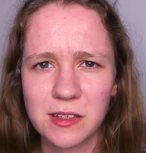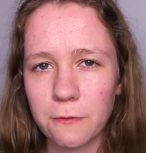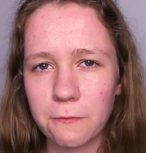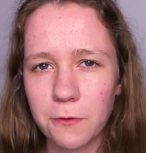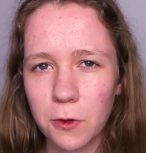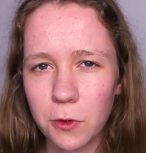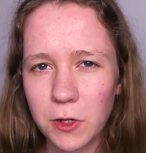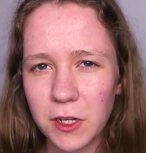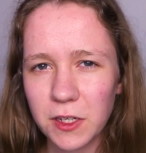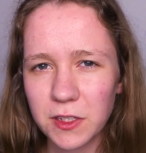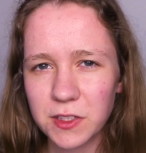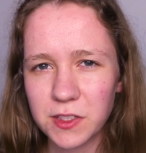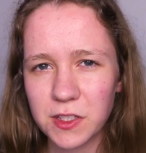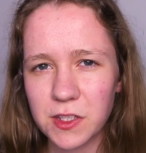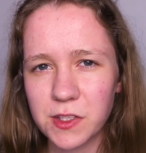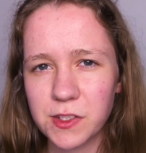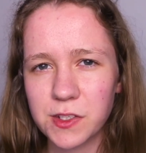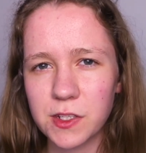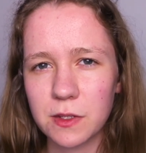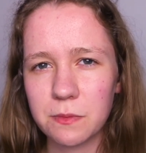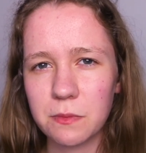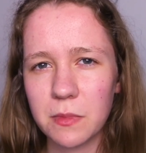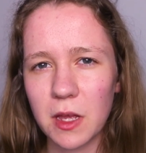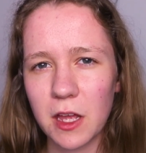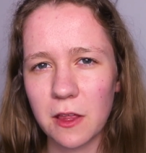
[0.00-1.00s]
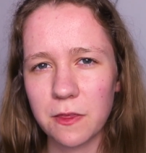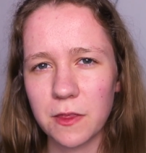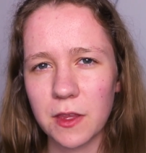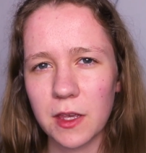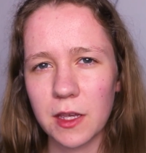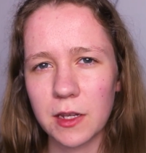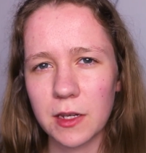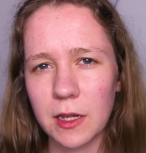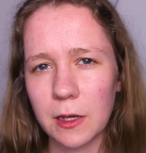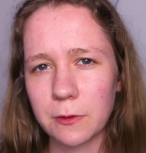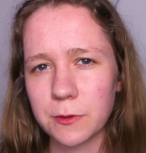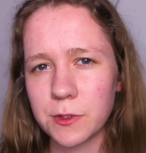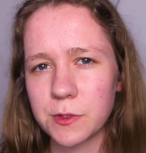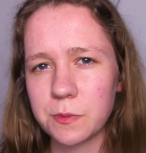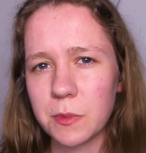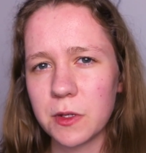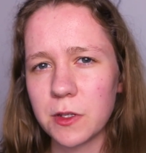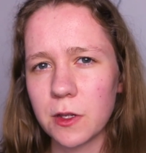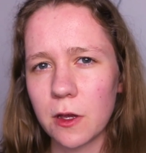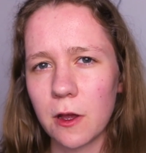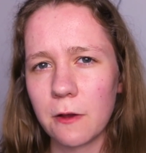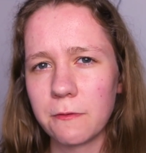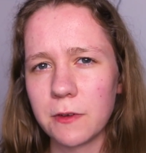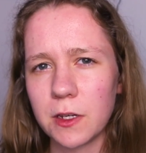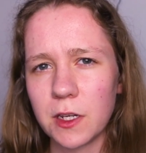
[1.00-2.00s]
The voting system and the announcement
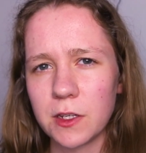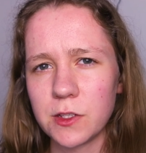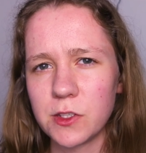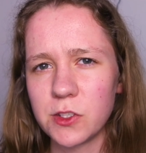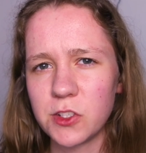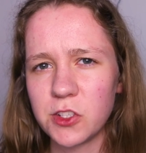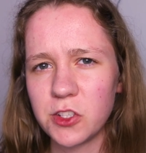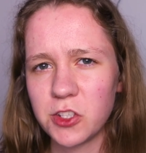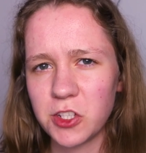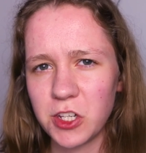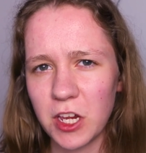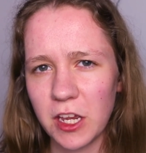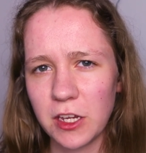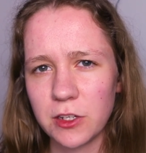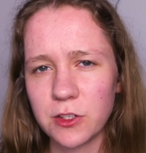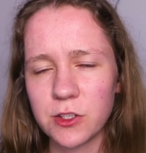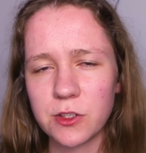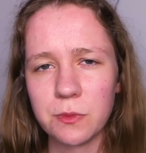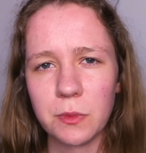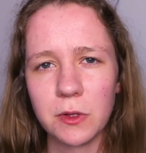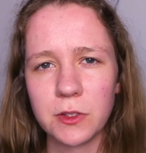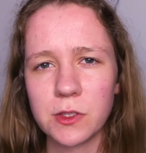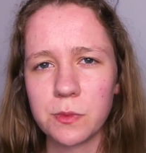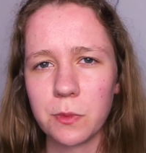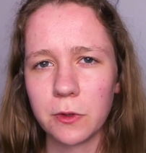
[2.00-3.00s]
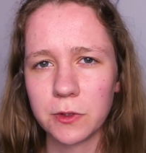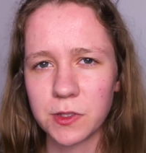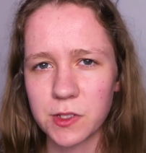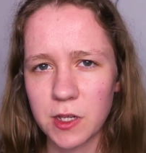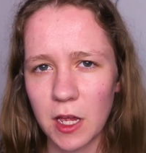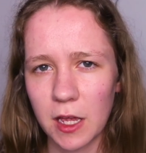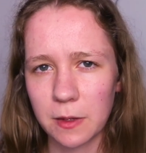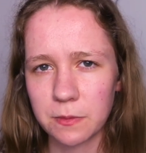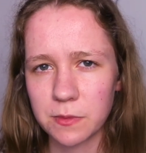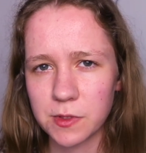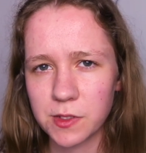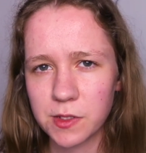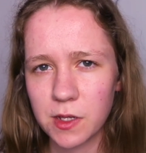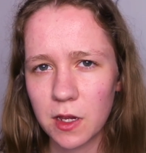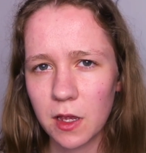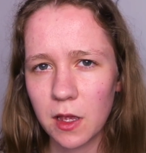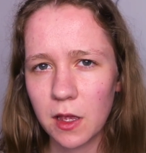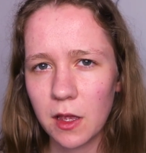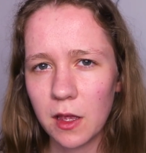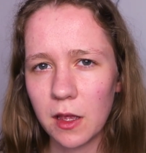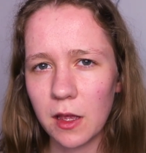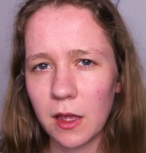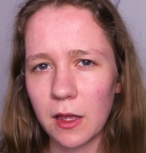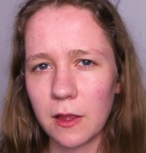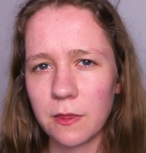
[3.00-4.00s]
of it has changed multiple times,
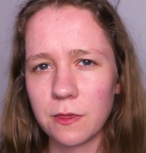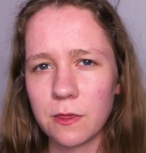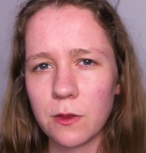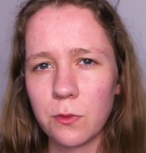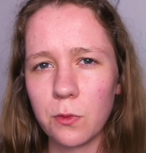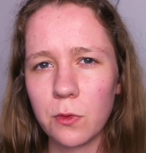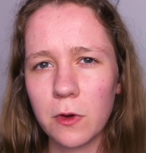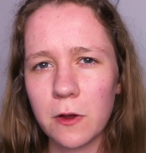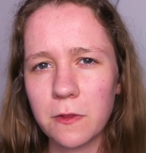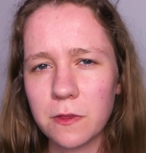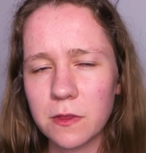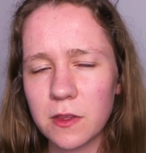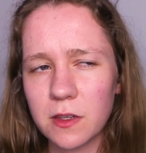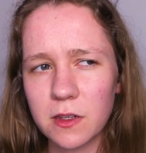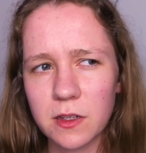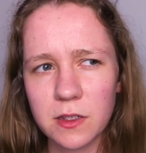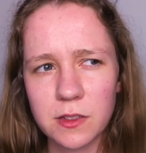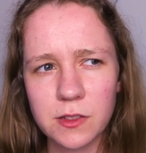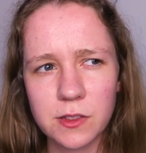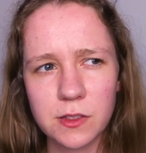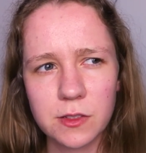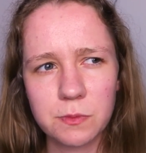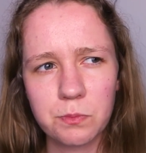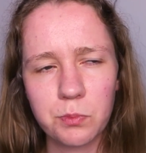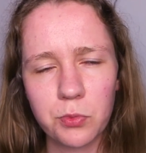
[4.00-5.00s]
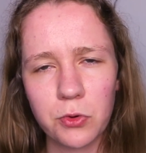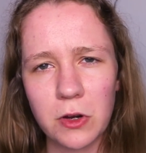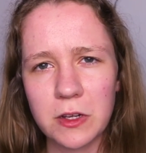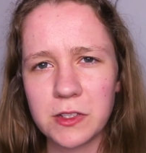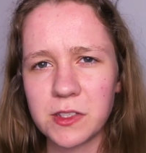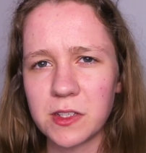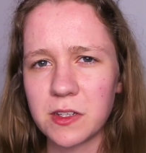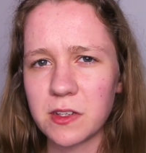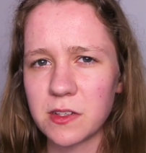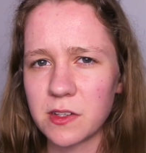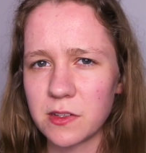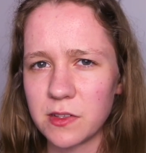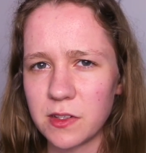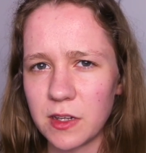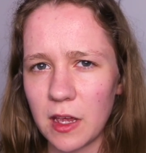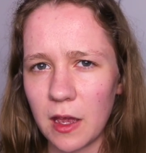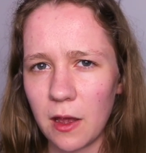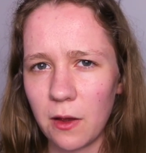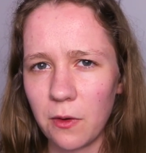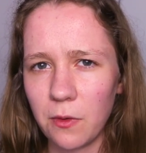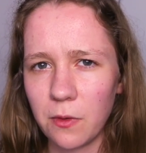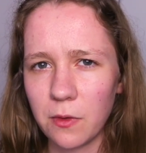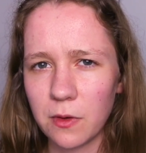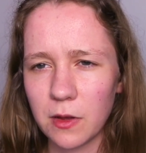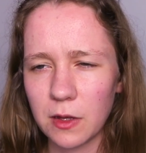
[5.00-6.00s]
and the one that is present
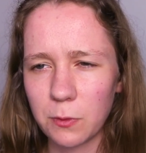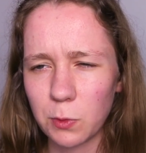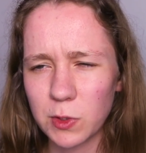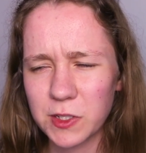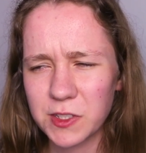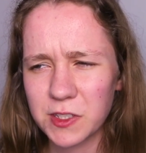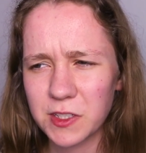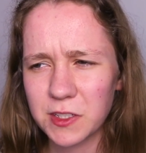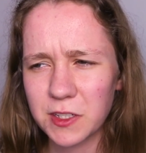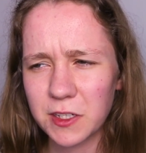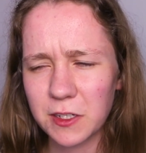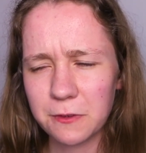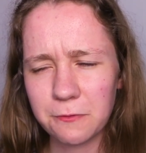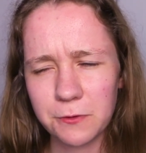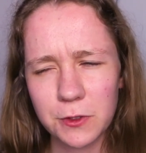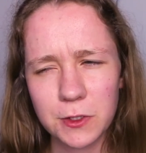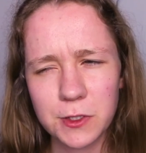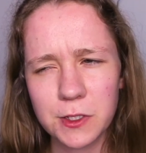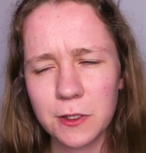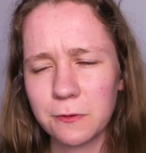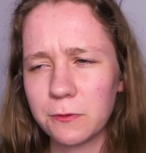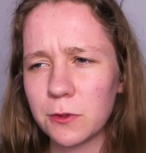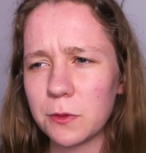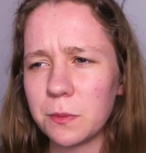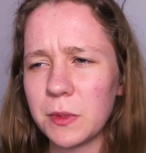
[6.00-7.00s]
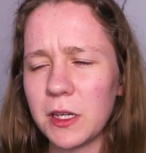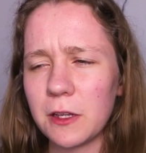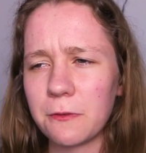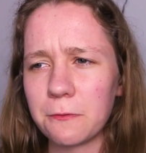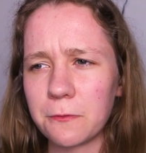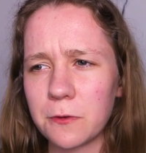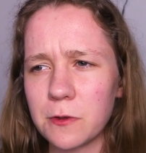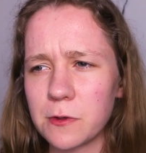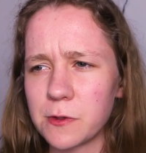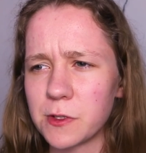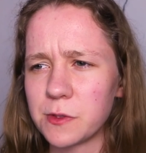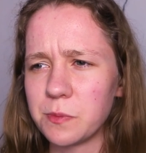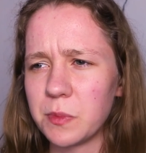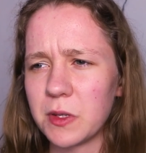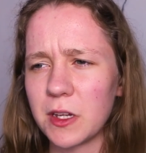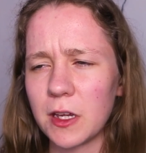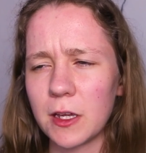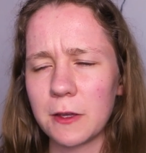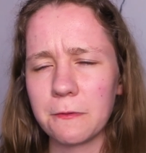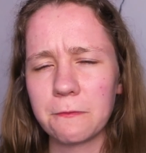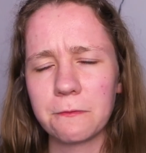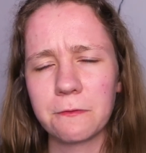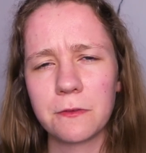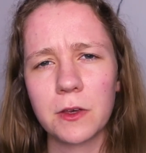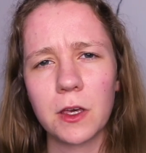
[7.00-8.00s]
now was confusing for me at first, but
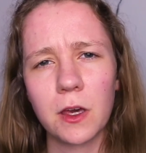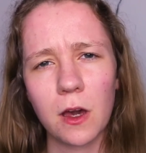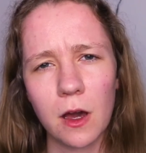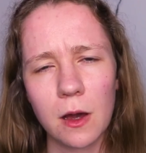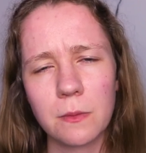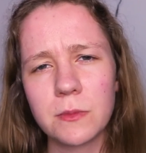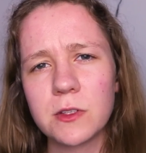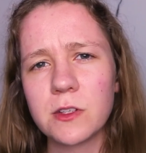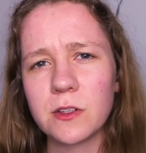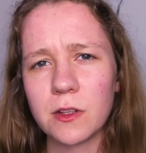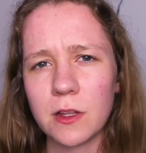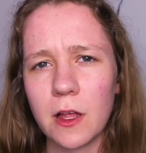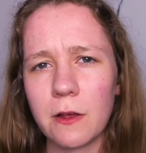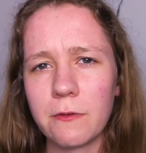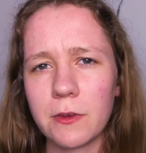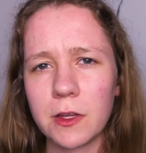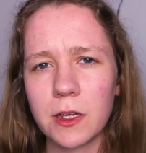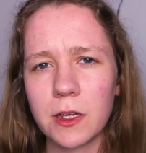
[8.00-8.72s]
I've come to love